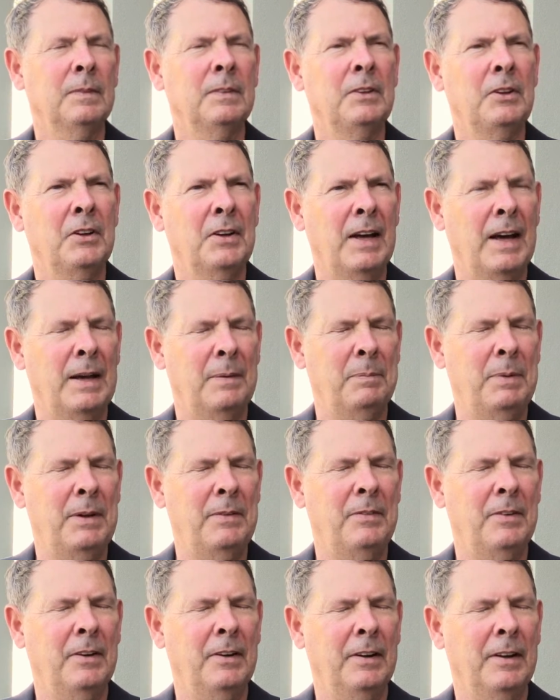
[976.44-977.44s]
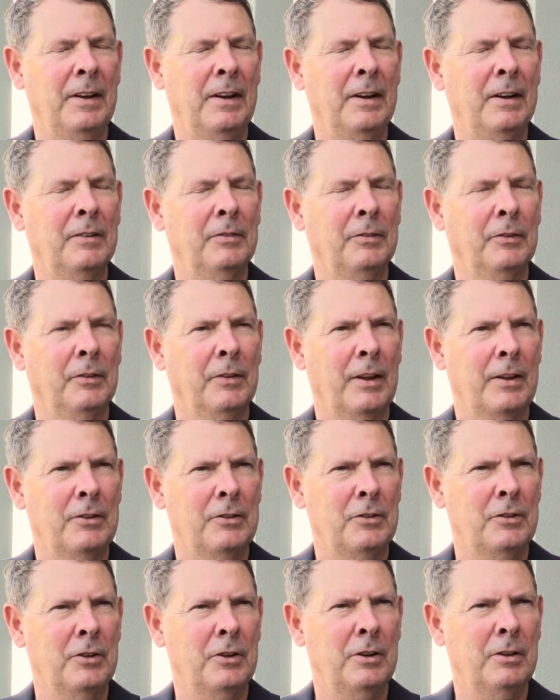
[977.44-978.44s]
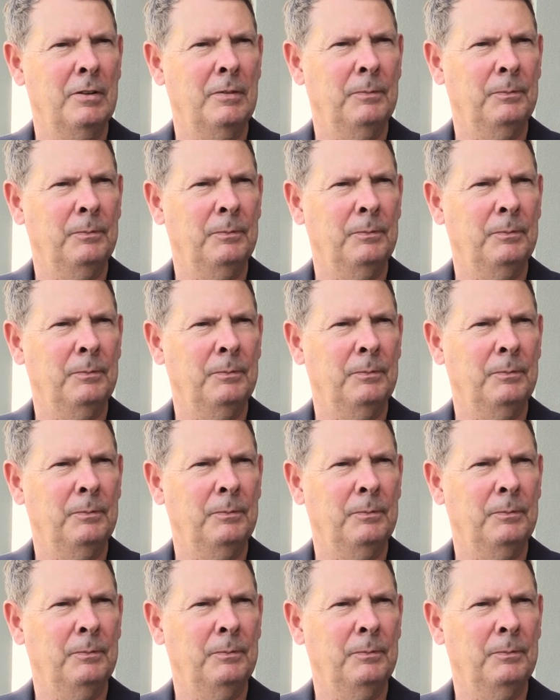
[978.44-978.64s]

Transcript: You got to be very careful. That's true.